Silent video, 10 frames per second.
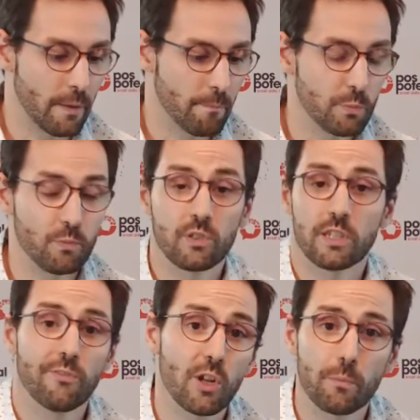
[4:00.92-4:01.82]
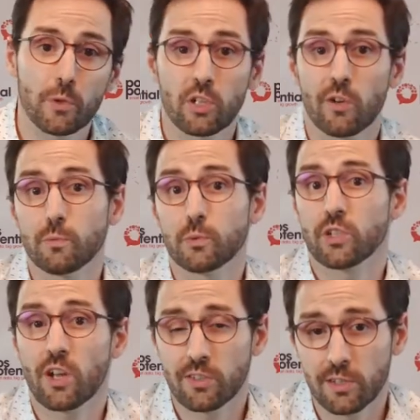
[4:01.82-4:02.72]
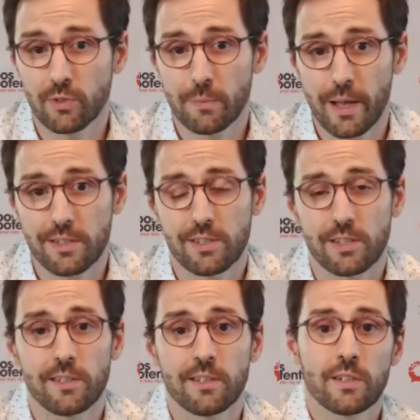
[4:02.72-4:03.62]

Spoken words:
the development of the productive capacity.